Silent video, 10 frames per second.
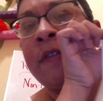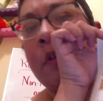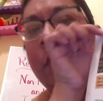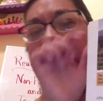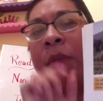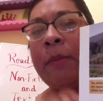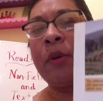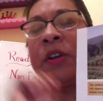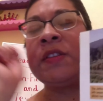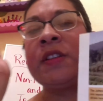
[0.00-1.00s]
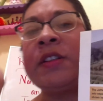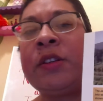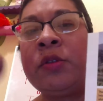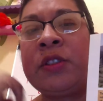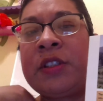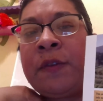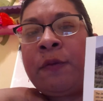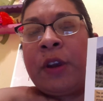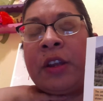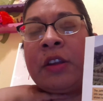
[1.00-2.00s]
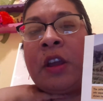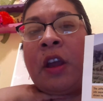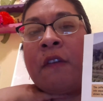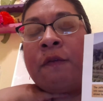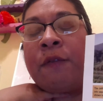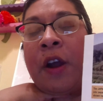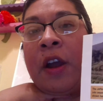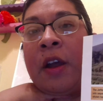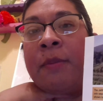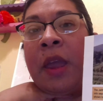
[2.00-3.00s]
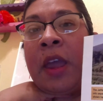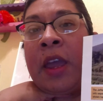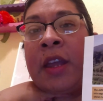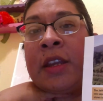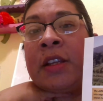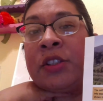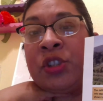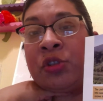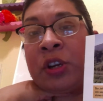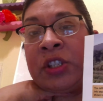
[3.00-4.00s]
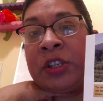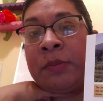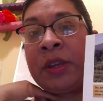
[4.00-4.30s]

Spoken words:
remember, is a little different from an illustration,